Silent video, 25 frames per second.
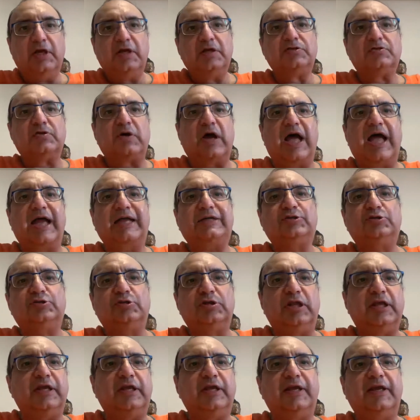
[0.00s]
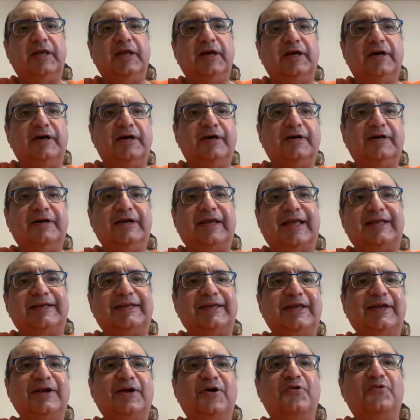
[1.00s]
So actually,
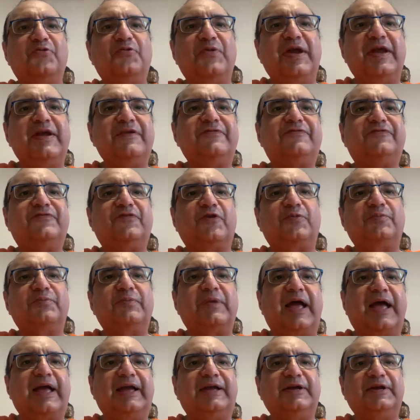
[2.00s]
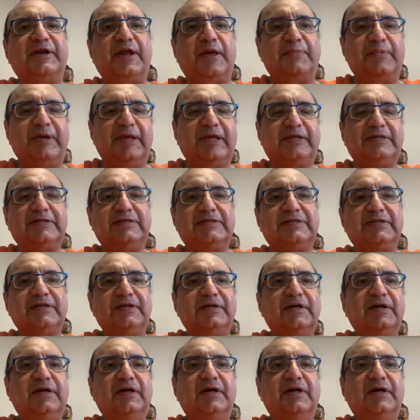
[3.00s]
getting away from academics,